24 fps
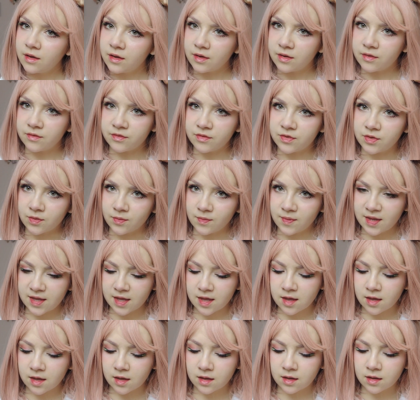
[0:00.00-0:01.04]
of the
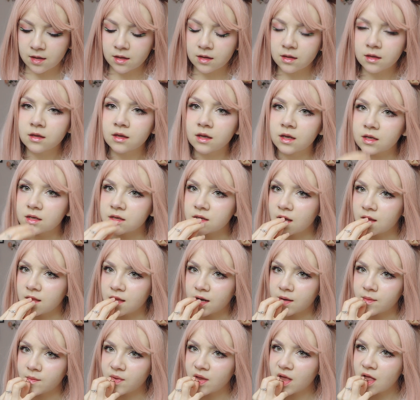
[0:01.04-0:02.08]
wig and tie
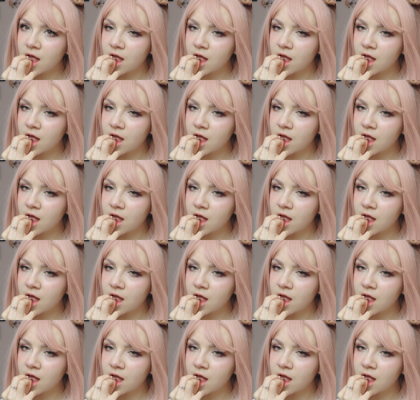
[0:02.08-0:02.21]
that up.